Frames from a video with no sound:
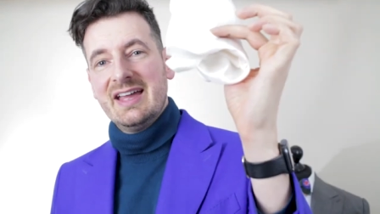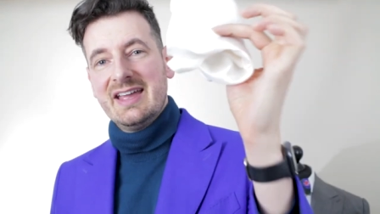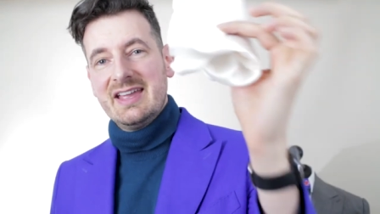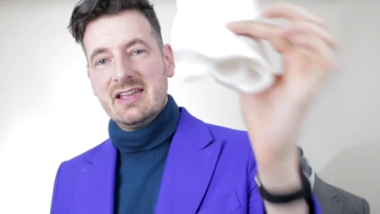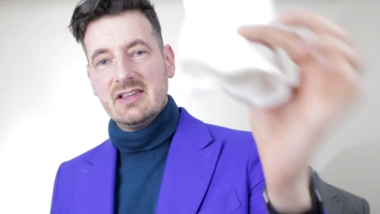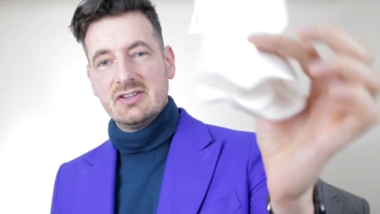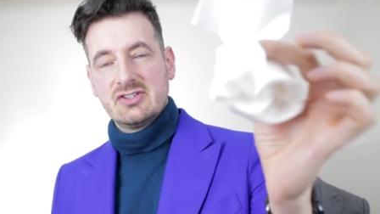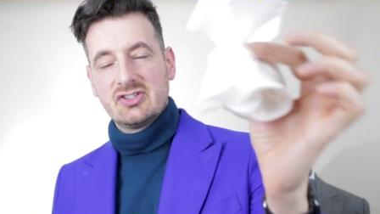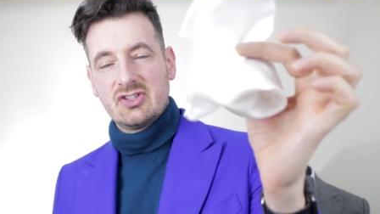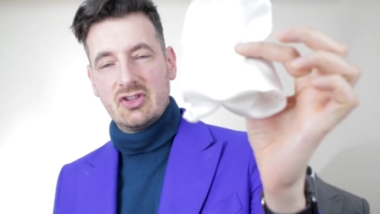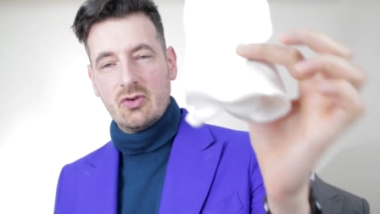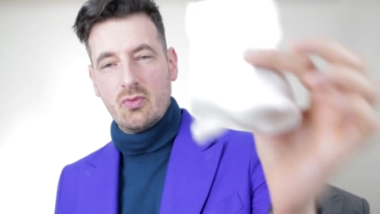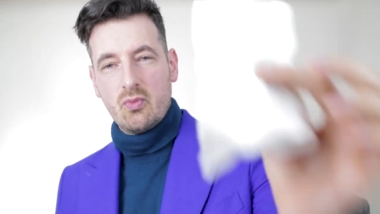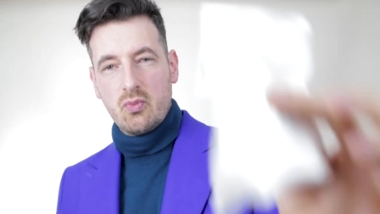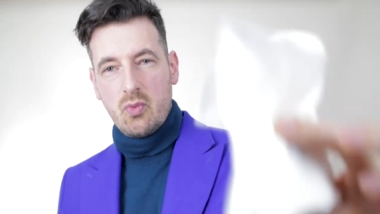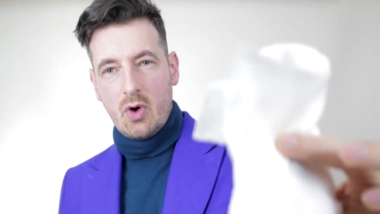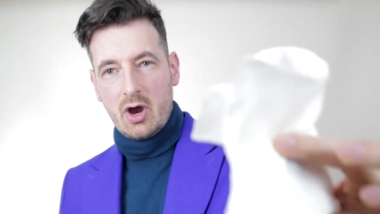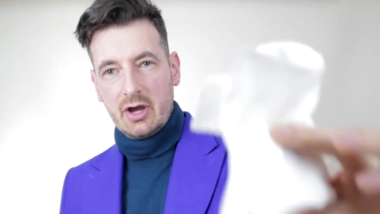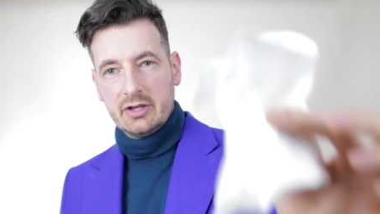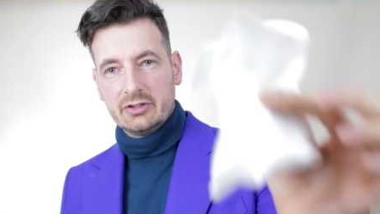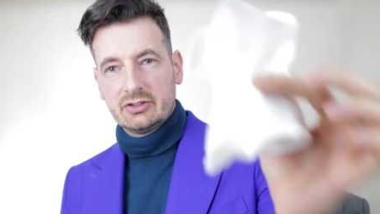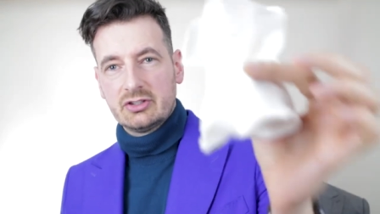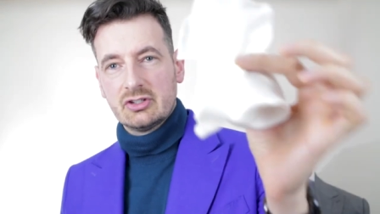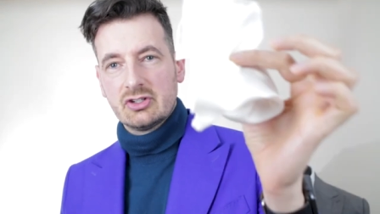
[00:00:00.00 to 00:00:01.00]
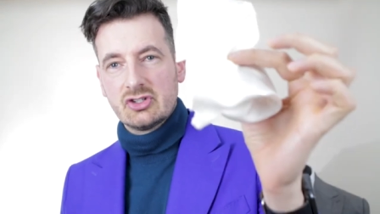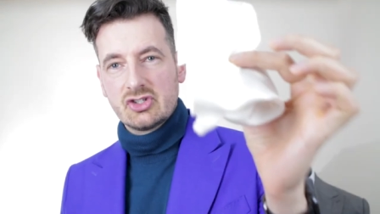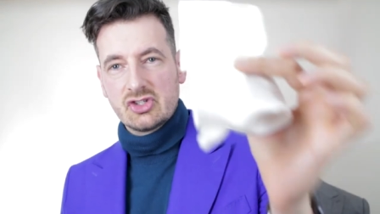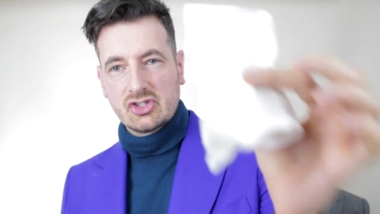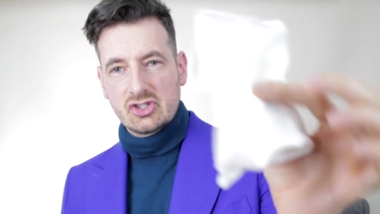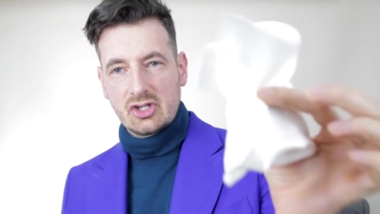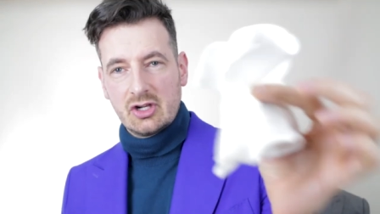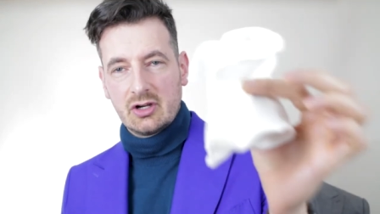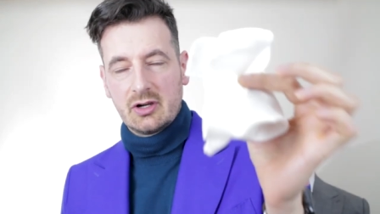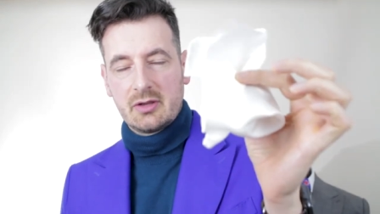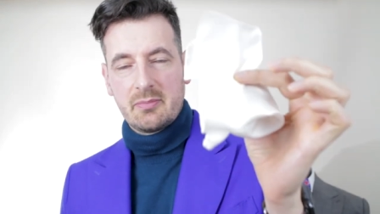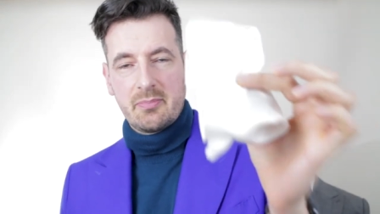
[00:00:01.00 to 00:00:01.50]
is the white
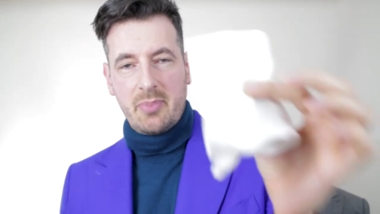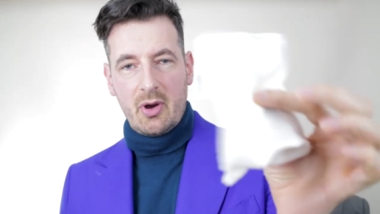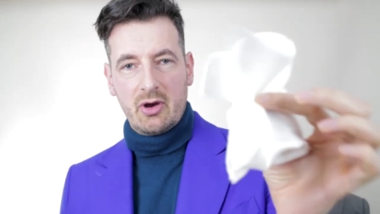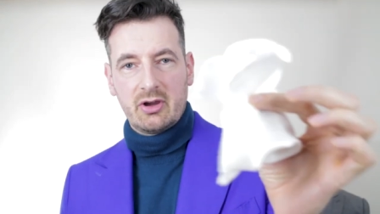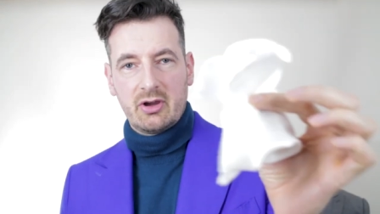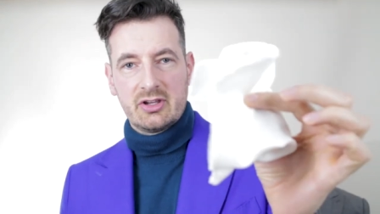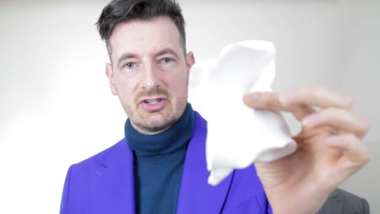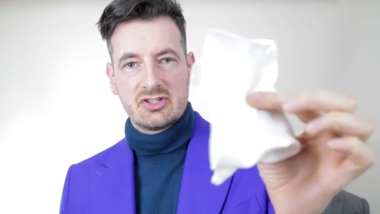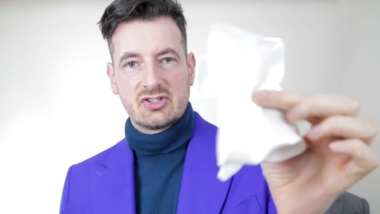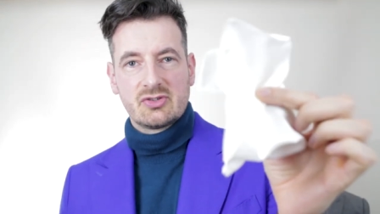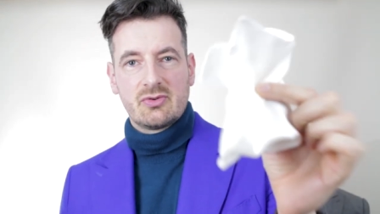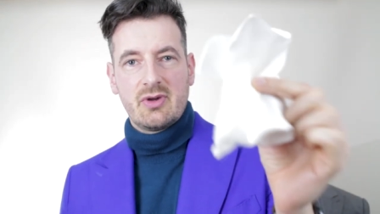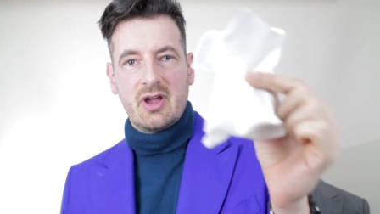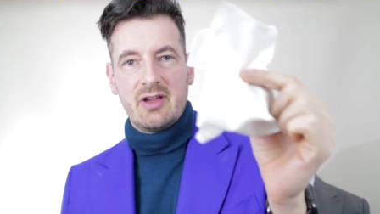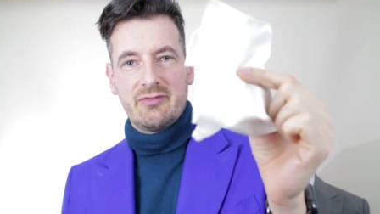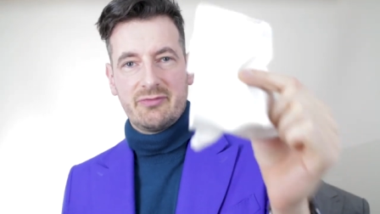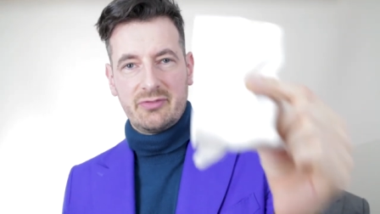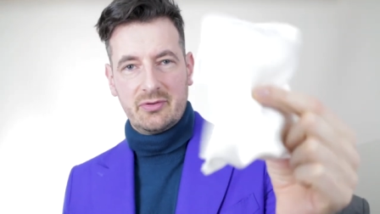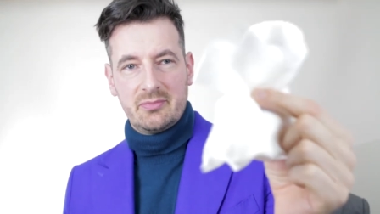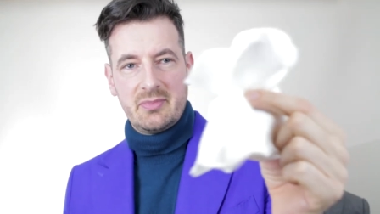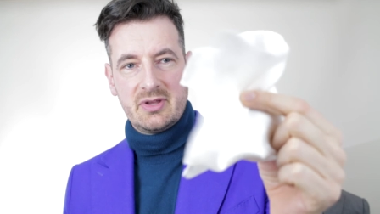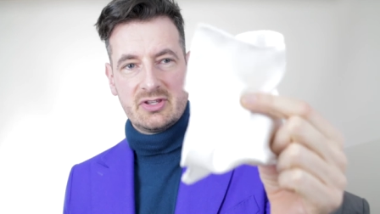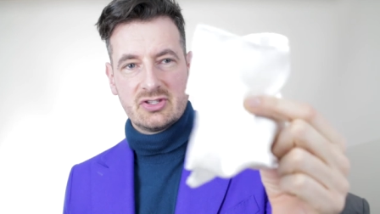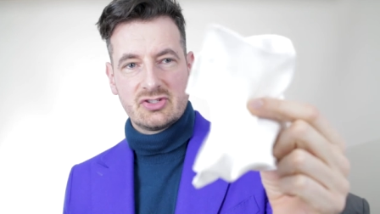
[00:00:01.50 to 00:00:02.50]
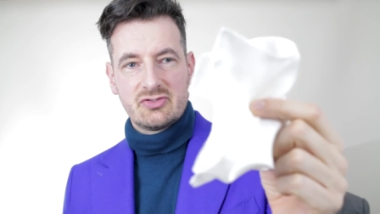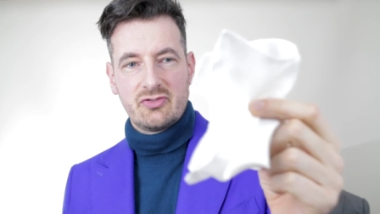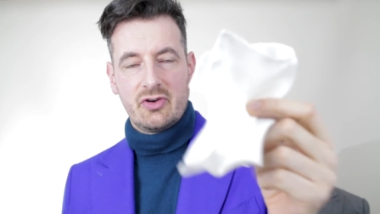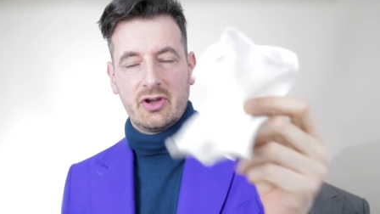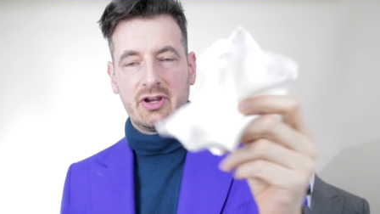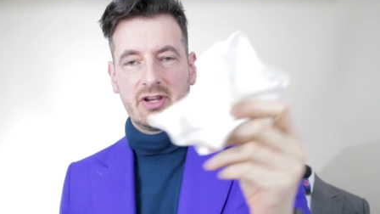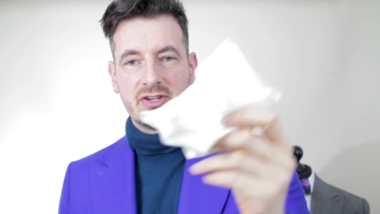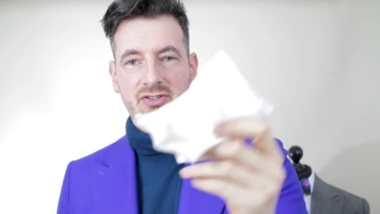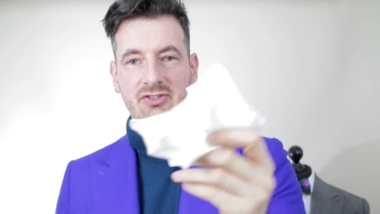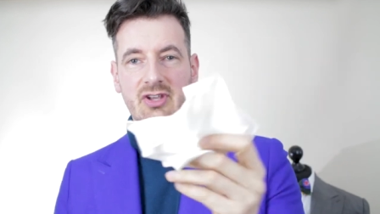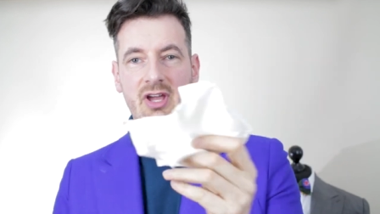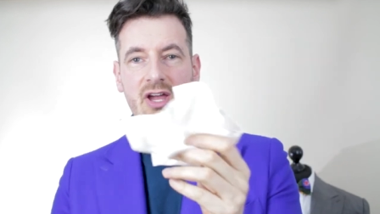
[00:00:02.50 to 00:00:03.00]
silk pocket square from Men's
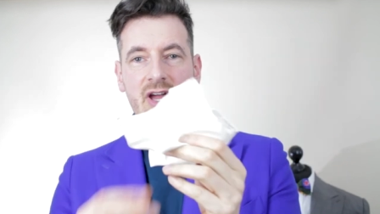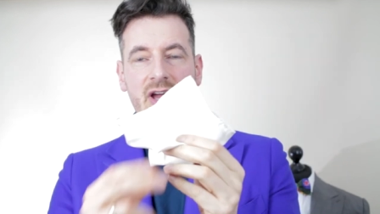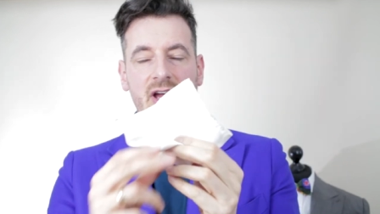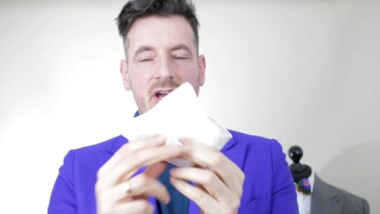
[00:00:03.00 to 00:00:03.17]
Finest.